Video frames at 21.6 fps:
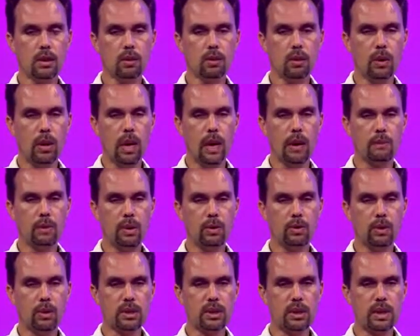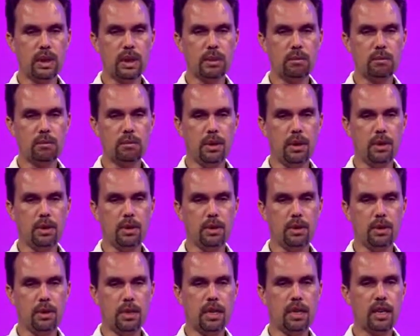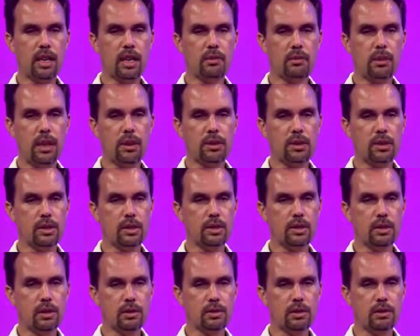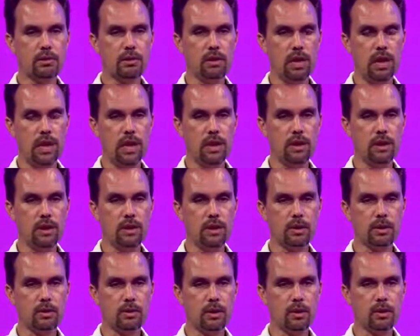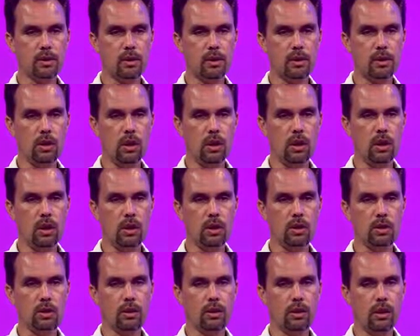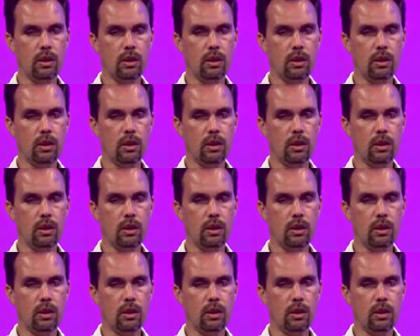What happened was that I'd been thinking about this in terms of layers for so long.